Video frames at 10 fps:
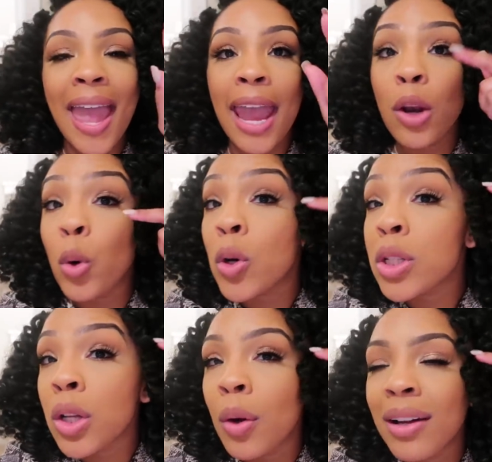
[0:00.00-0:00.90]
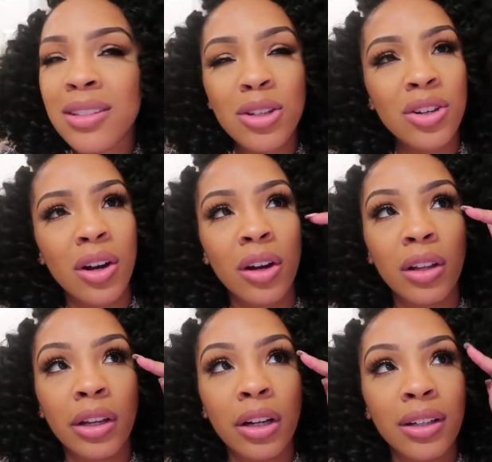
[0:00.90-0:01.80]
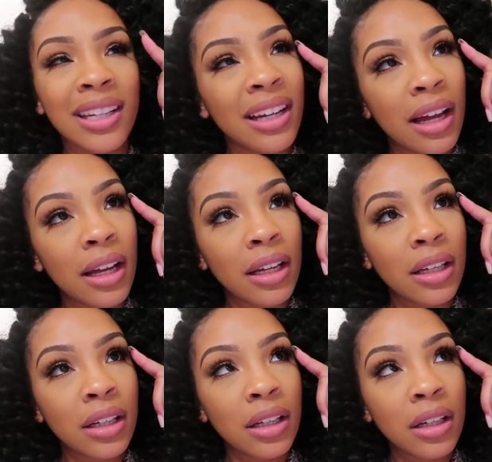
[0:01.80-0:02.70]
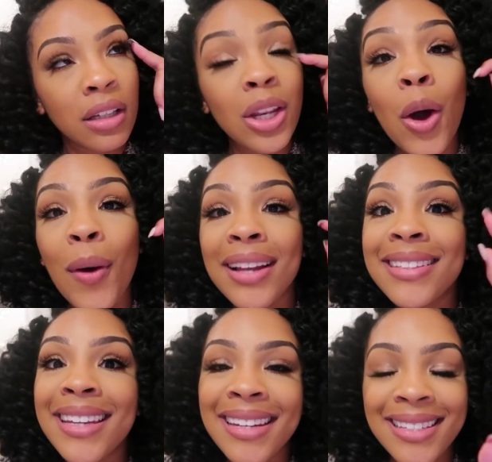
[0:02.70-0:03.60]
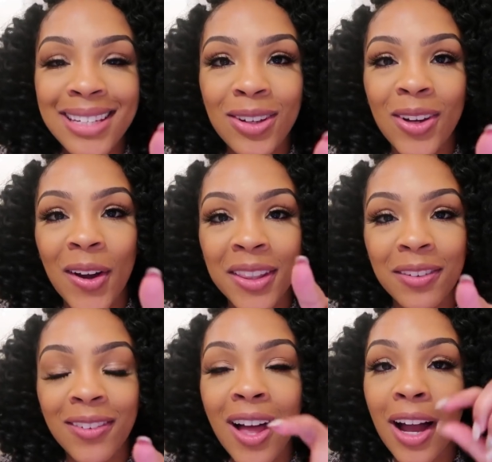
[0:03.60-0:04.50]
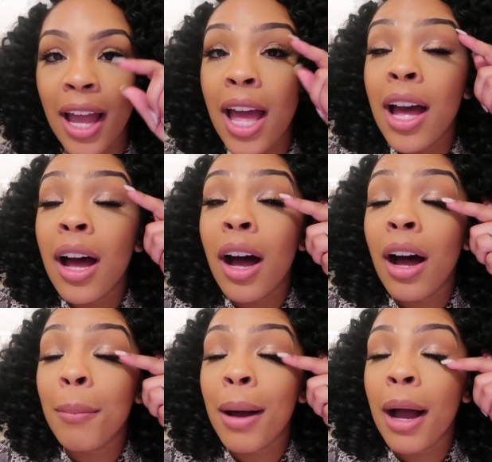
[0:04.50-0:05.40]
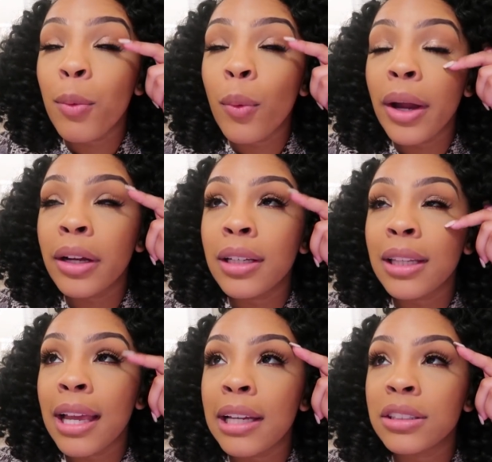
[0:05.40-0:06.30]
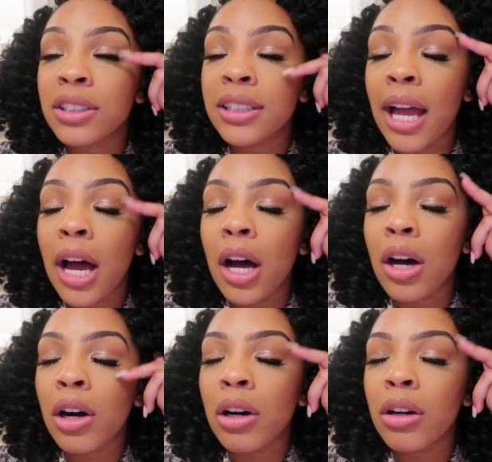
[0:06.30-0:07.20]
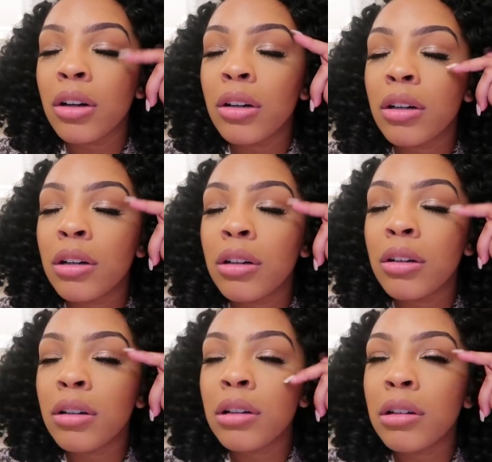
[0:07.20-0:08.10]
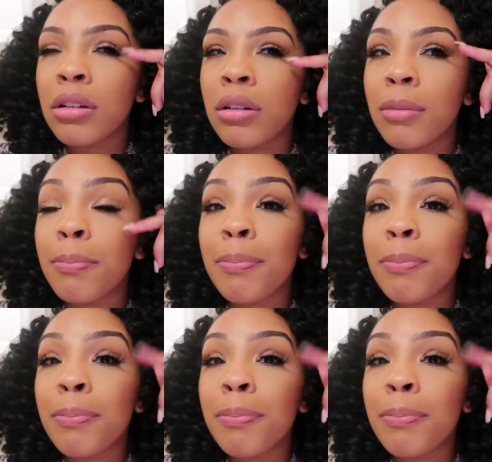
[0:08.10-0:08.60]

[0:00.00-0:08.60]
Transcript: And also, I told y'all earlier, did I? No, I didn't tell y'all in the vlog. Um, I'm wearing the lash style